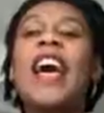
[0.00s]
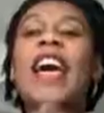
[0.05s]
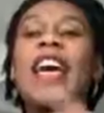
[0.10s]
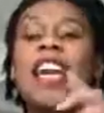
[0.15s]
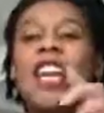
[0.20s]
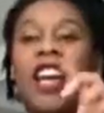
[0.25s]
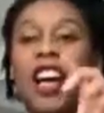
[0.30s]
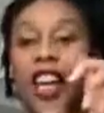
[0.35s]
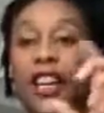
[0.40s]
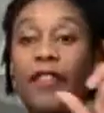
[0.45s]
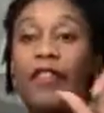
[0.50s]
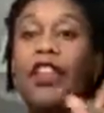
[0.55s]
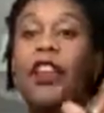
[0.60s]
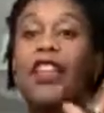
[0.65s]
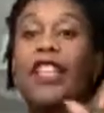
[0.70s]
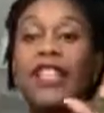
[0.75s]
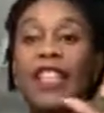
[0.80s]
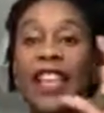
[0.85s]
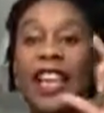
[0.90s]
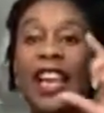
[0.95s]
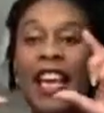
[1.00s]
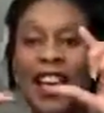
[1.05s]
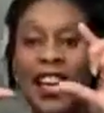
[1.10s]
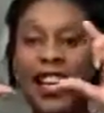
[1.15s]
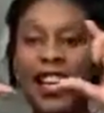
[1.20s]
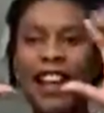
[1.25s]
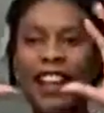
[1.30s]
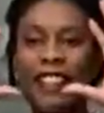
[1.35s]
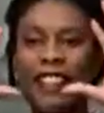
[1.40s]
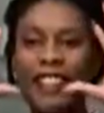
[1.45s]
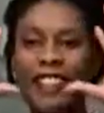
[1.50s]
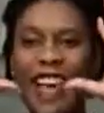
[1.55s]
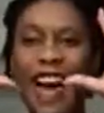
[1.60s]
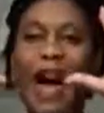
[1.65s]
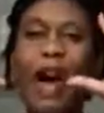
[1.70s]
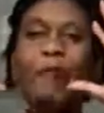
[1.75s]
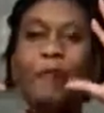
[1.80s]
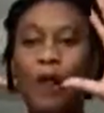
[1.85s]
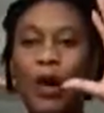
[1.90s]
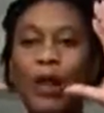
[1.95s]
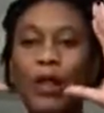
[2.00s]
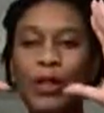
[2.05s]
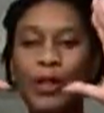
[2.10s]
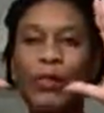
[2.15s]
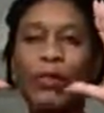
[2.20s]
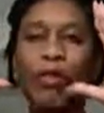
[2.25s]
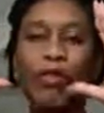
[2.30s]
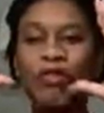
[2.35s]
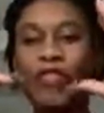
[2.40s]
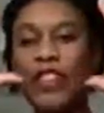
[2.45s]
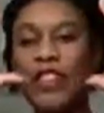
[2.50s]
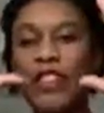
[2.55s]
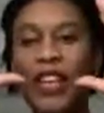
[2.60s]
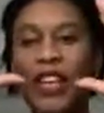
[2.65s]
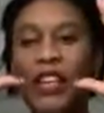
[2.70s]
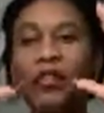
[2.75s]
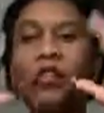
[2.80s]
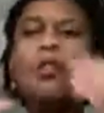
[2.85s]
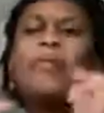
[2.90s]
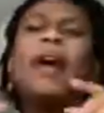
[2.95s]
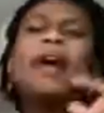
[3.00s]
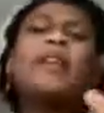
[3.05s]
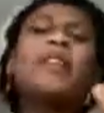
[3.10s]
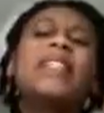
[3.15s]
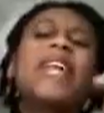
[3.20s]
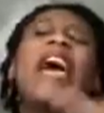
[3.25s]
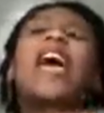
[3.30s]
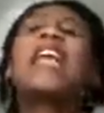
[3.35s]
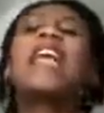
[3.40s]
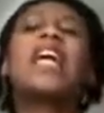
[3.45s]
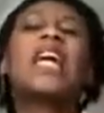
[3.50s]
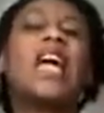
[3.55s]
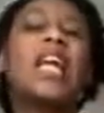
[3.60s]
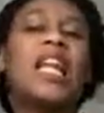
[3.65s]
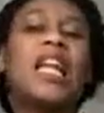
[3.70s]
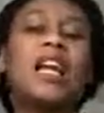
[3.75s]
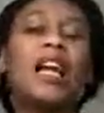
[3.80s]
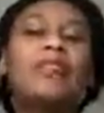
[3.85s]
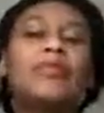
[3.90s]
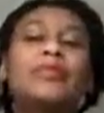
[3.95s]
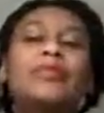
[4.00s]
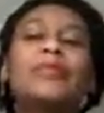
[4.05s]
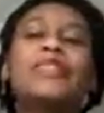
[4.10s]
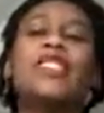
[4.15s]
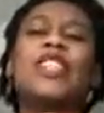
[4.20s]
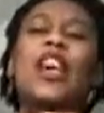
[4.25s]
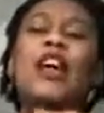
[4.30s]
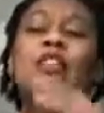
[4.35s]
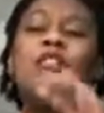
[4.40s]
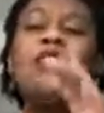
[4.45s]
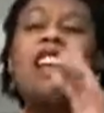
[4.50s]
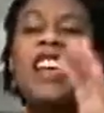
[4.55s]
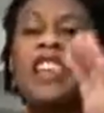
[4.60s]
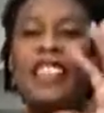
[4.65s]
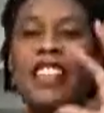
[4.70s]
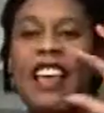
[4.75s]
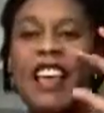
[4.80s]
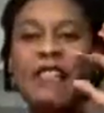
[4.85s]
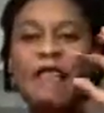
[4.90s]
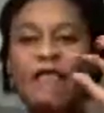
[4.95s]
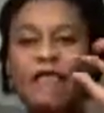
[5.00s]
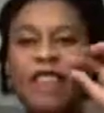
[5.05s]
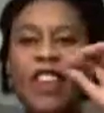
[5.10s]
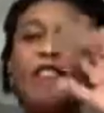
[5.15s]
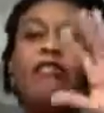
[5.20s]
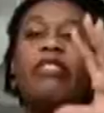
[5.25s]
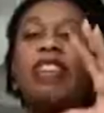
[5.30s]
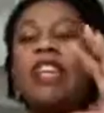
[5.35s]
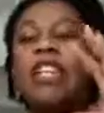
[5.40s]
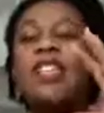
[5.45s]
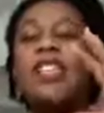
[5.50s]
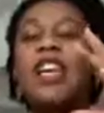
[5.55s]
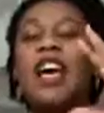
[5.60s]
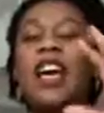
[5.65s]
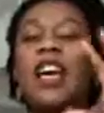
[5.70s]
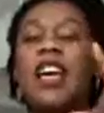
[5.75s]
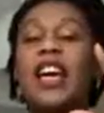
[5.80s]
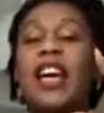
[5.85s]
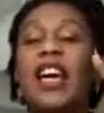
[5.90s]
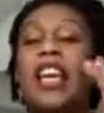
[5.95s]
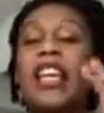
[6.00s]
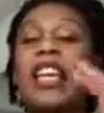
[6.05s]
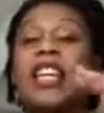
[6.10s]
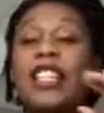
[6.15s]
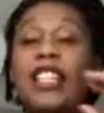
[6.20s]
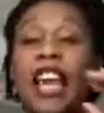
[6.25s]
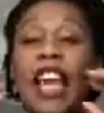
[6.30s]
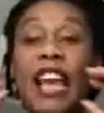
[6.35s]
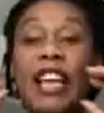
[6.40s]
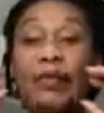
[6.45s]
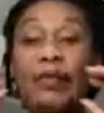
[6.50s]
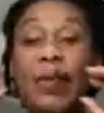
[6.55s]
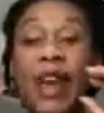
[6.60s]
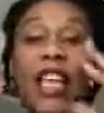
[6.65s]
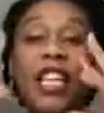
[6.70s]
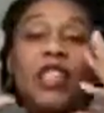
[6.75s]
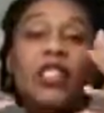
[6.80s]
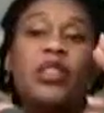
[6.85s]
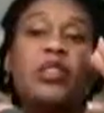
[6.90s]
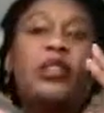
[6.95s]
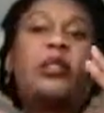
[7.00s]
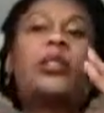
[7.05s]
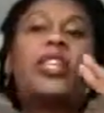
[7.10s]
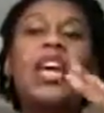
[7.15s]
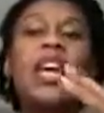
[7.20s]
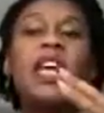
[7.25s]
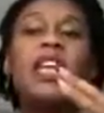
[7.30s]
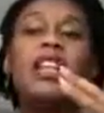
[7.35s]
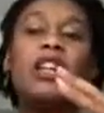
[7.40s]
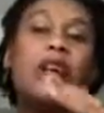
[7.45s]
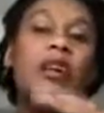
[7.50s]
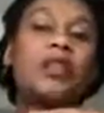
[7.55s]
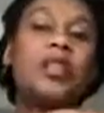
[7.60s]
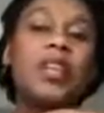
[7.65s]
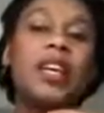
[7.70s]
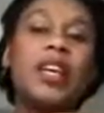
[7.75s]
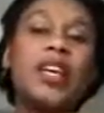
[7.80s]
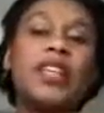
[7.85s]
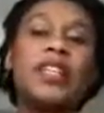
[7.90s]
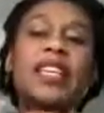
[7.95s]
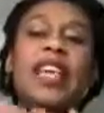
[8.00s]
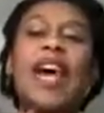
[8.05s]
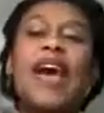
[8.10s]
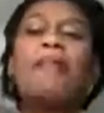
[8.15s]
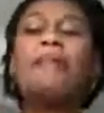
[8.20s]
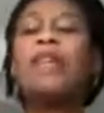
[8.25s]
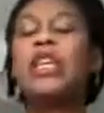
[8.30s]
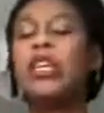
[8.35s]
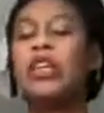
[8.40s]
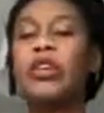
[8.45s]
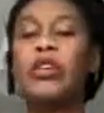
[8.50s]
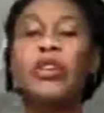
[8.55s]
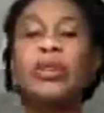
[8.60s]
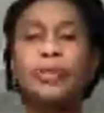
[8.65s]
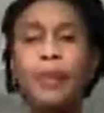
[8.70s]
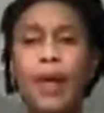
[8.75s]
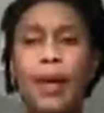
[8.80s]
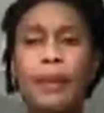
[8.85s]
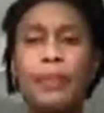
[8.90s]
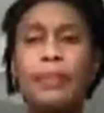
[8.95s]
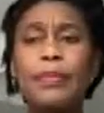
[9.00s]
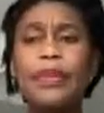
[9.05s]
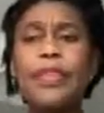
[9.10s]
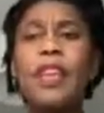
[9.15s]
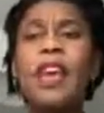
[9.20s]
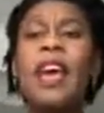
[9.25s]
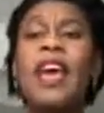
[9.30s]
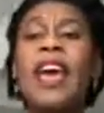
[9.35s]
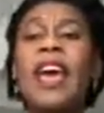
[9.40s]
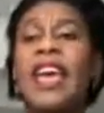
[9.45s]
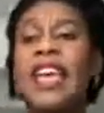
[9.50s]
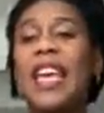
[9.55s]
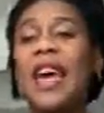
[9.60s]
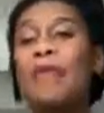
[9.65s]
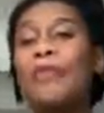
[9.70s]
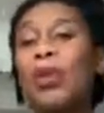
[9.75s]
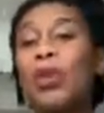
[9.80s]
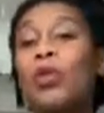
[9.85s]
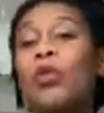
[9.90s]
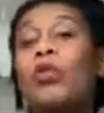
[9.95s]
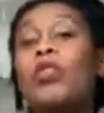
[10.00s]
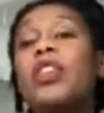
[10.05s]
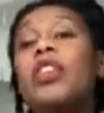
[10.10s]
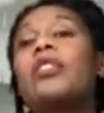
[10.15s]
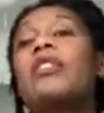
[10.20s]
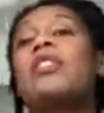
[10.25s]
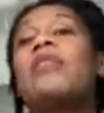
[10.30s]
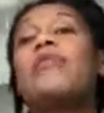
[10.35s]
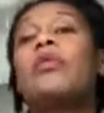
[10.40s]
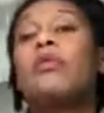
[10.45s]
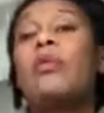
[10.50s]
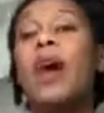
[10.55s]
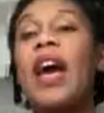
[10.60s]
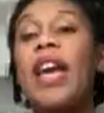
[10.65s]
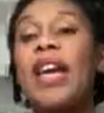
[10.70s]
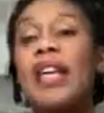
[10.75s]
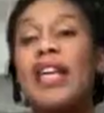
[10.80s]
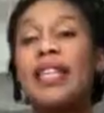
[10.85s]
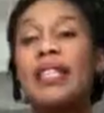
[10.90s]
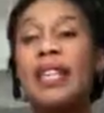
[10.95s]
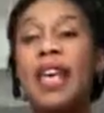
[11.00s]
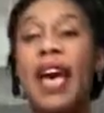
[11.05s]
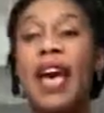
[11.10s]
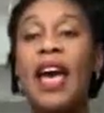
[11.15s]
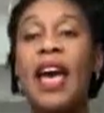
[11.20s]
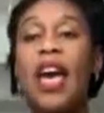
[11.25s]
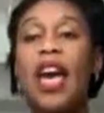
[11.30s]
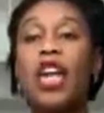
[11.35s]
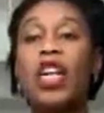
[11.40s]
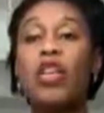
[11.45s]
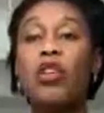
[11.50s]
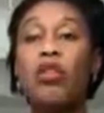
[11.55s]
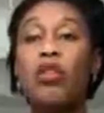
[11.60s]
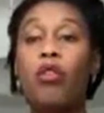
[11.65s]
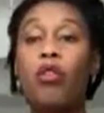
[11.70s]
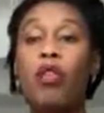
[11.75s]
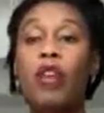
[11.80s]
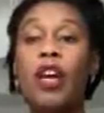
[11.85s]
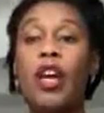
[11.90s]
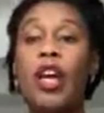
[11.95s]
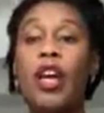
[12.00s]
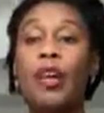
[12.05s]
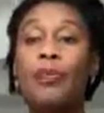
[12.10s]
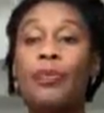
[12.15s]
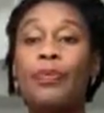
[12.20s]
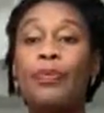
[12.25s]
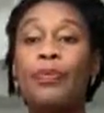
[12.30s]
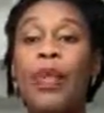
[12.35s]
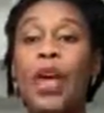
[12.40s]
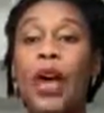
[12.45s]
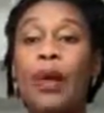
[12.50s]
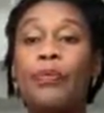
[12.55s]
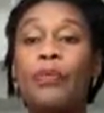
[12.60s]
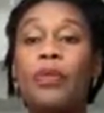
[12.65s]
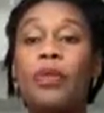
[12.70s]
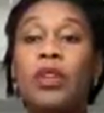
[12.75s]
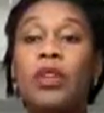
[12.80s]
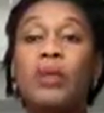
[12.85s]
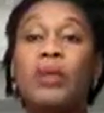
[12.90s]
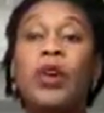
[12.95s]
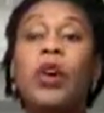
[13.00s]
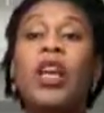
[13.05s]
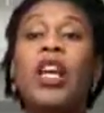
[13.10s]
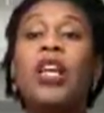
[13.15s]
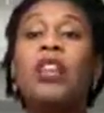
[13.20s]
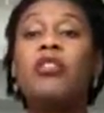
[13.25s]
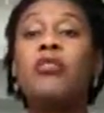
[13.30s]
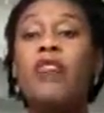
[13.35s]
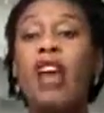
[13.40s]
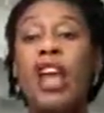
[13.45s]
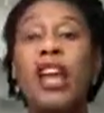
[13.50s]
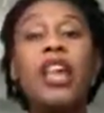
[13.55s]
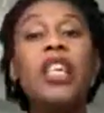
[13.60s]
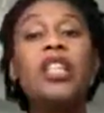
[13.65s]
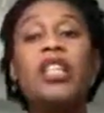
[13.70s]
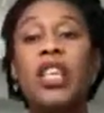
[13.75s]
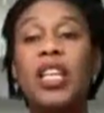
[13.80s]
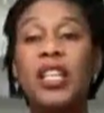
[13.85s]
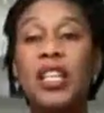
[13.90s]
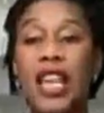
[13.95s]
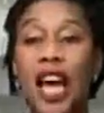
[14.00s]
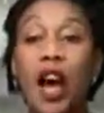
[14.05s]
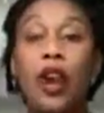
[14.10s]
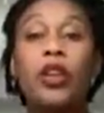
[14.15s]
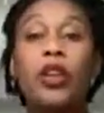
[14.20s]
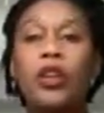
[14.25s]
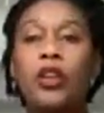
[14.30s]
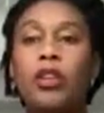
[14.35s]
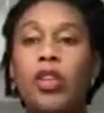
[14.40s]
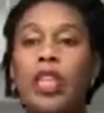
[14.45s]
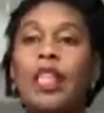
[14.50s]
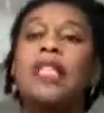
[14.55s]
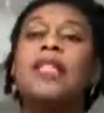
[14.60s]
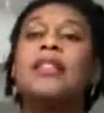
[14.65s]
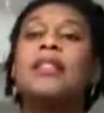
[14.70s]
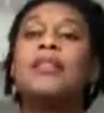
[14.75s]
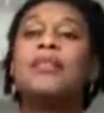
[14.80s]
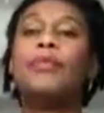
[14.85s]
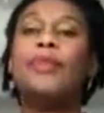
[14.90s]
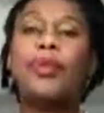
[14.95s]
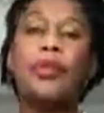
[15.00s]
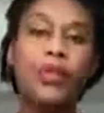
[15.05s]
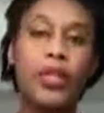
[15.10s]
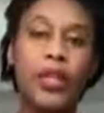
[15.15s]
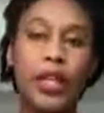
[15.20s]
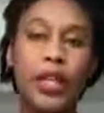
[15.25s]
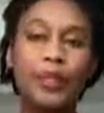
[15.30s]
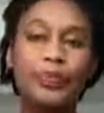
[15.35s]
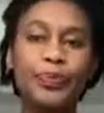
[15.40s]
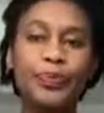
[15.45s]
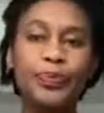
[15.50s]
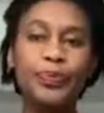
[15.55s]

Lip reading: it kind of looks kind of that much more vivid, or maybe Technicolor. So that vivid colour, and it makes you take notice. It can be goosebumps. It can be all these different ways that your body and your energy tell you this is important.